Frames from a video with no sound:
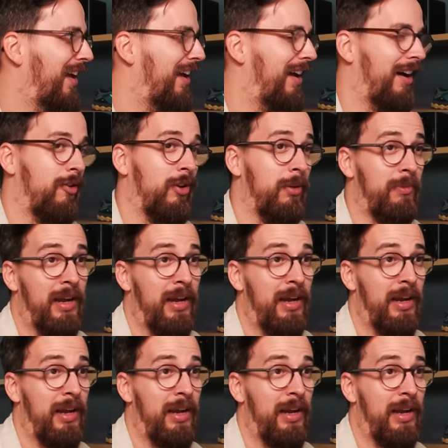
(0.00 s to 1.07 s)
Well,
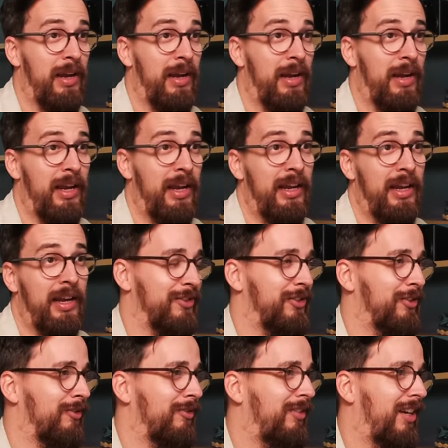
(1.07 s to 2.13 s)
my name is
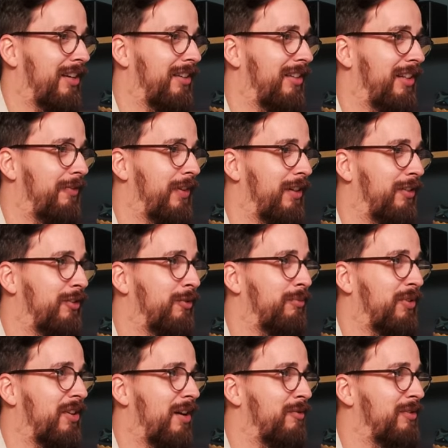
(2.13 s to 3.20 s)
also kind of difficult to
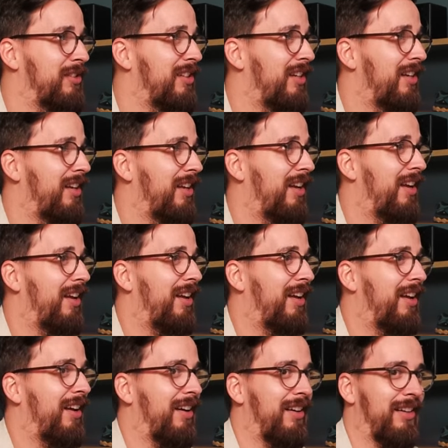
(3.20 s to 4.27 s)
pronounce,
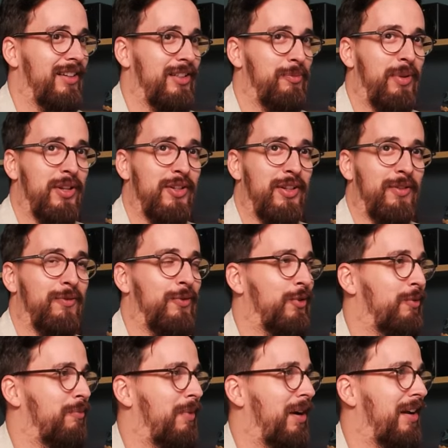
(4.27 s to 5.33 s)
especially
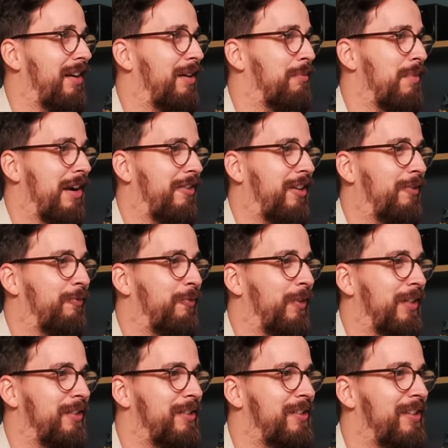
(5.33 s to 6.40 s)
for my American
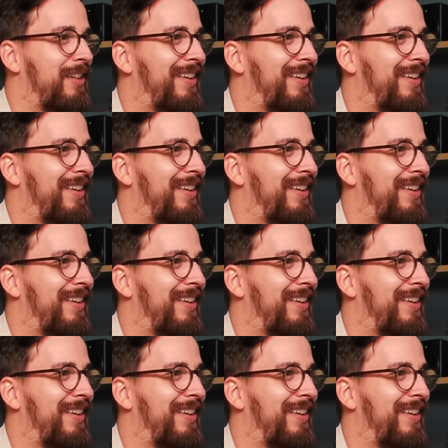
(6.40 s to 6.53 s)
friends.